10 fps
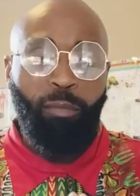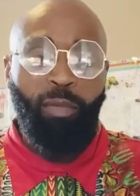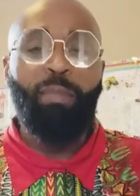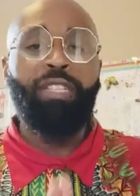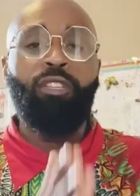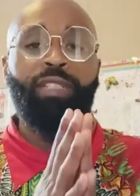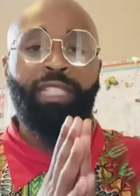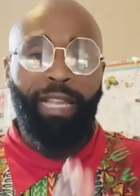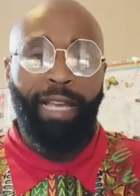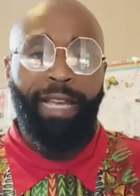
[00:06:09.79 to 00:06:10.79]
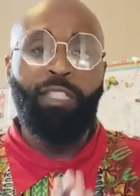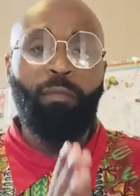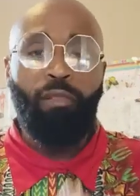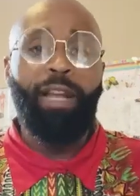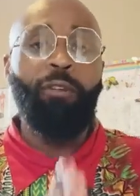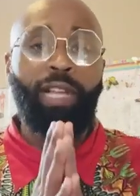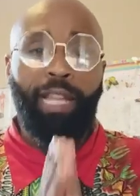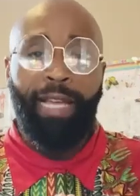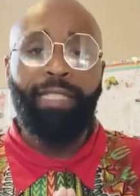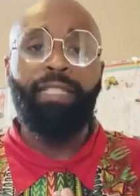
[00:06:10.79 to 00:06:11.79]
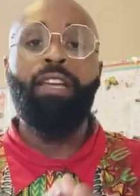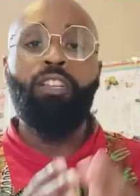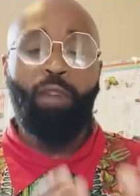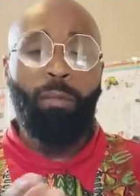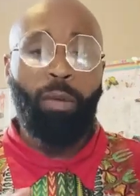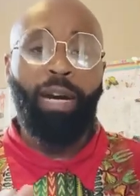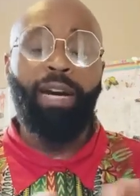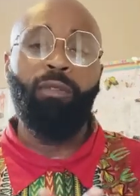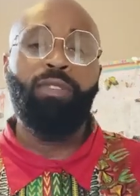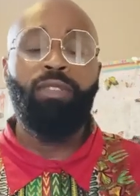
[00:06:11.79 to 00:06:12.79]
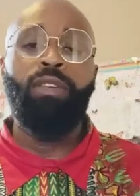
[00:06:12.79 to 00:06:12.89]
but make sure it's glass, the brown glass dropper bottles.